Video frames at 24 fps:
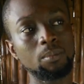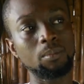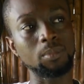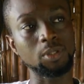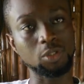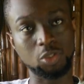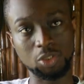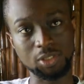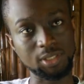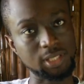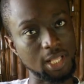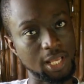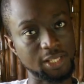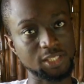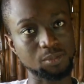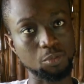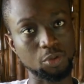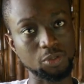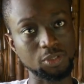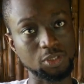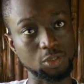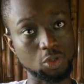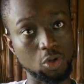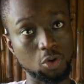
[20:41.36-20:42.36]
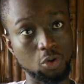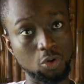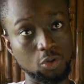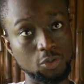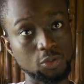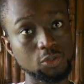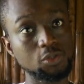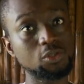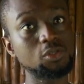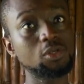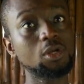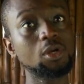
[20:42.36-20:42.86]
just last month in August,
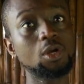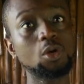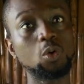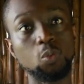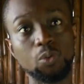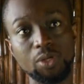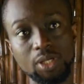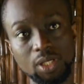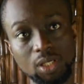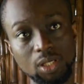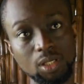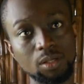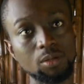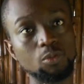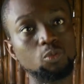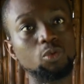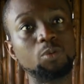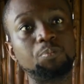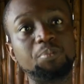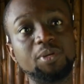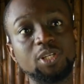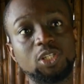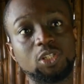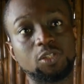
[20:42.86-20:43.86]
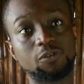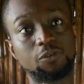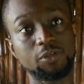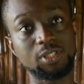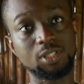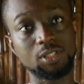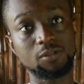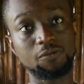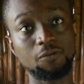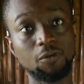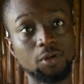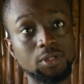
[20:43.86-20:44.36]
we pitched for
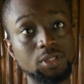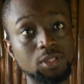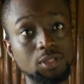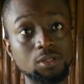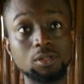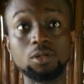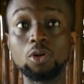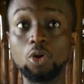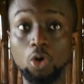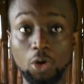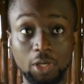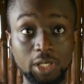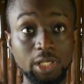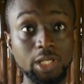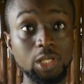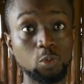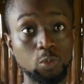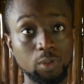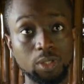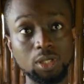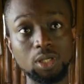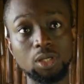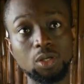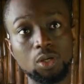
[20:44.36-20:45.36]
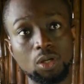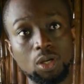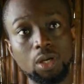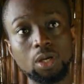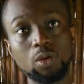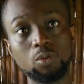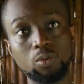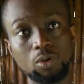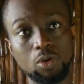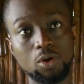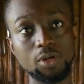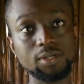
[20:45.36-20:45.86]
seed funding. Luckily,
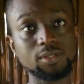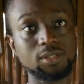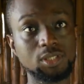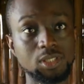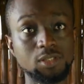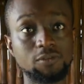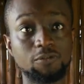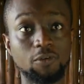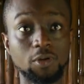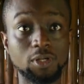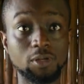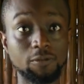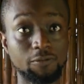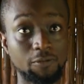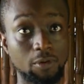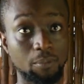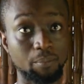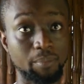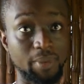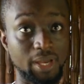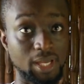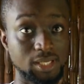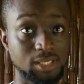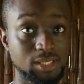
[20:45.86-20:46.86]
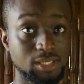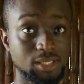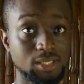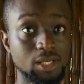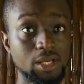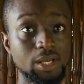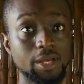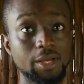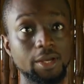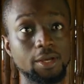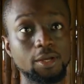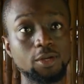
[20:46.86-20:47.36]
we got seed funding from MEST,
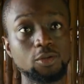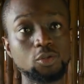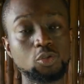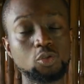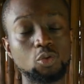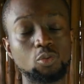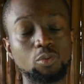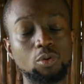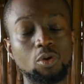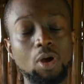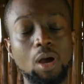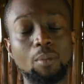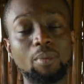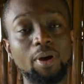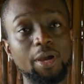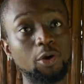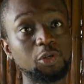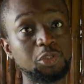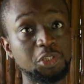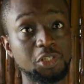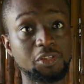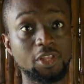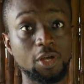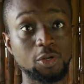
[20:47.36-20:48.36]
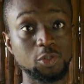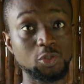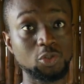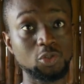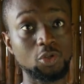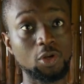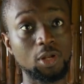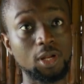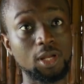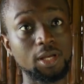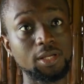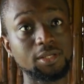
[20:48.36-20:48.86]
so we got about
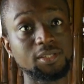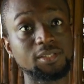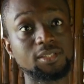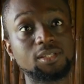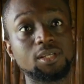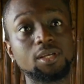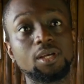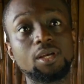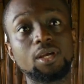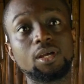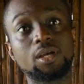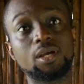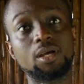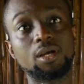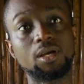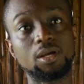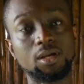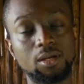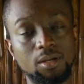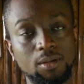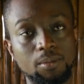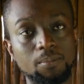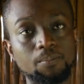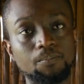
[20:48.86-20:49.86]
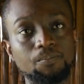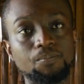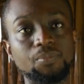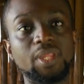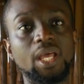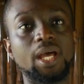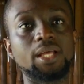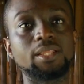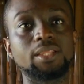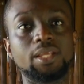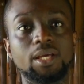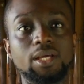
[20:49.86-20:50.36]
$100,000,
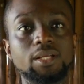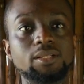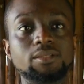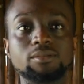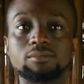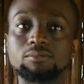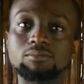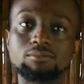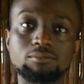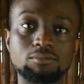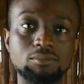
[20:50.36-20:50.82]
and then.